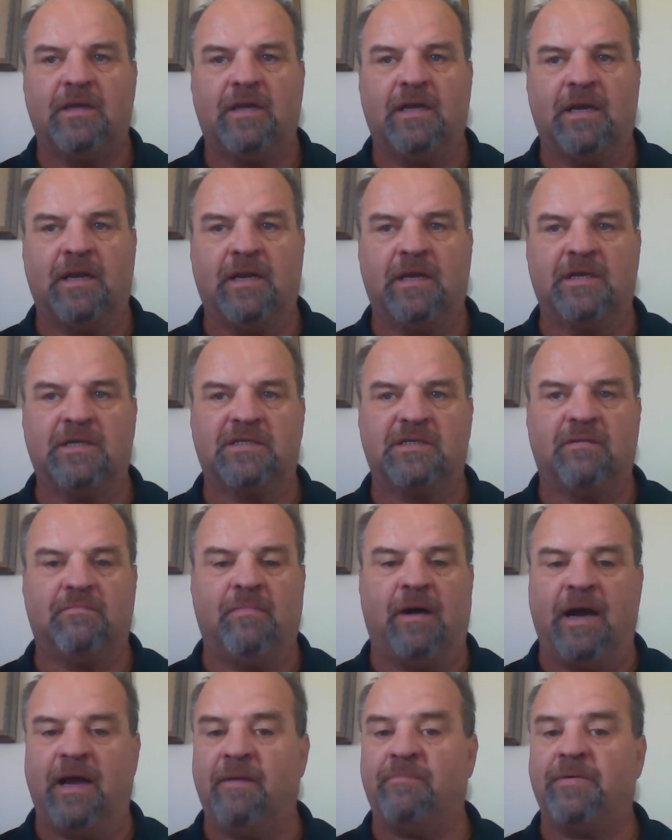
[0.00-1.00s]
It is, in
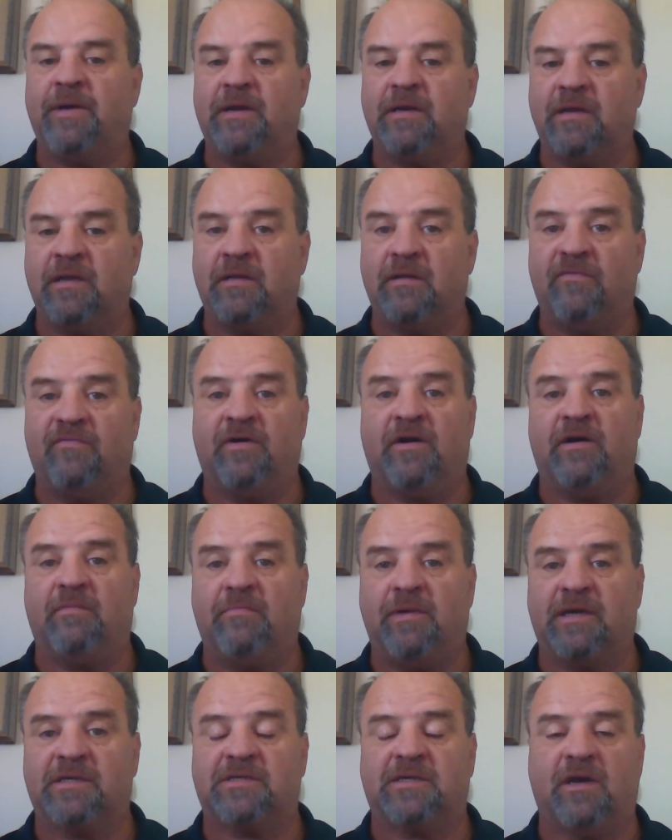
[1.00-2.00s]
my opinion, the very
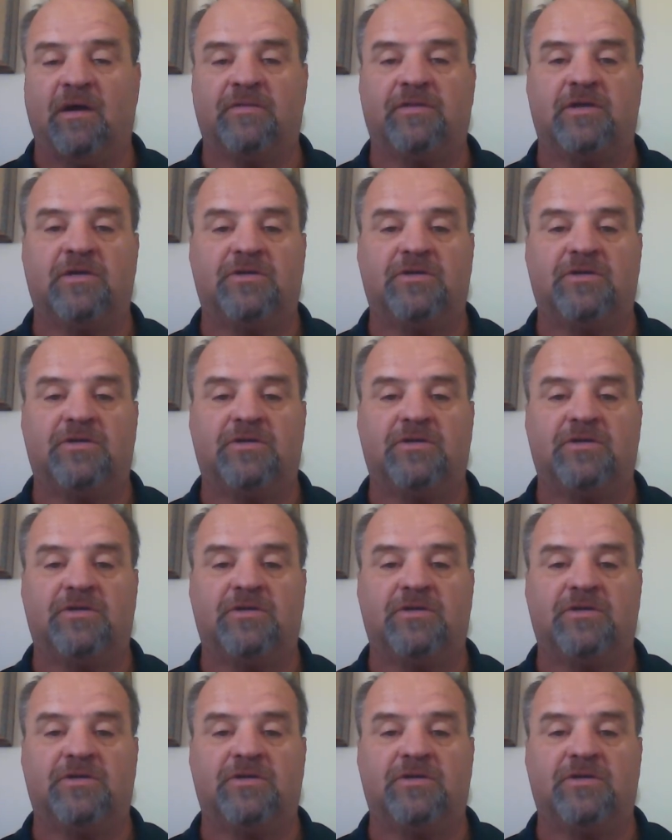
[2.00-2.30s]
best health